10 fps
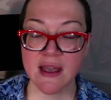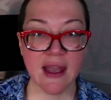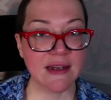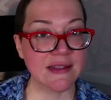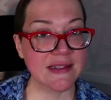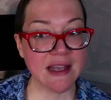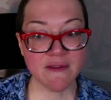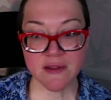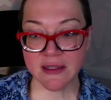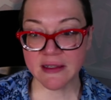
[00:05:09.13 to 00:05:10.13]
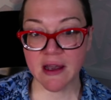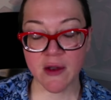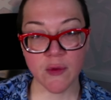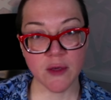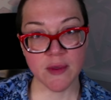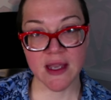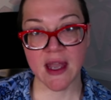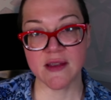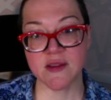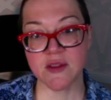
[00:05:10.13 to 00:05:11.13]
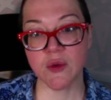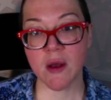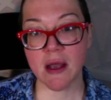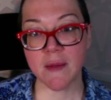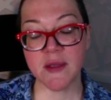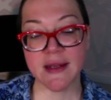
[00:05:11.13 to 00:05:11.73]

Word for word: And it's definitely not going to be as described,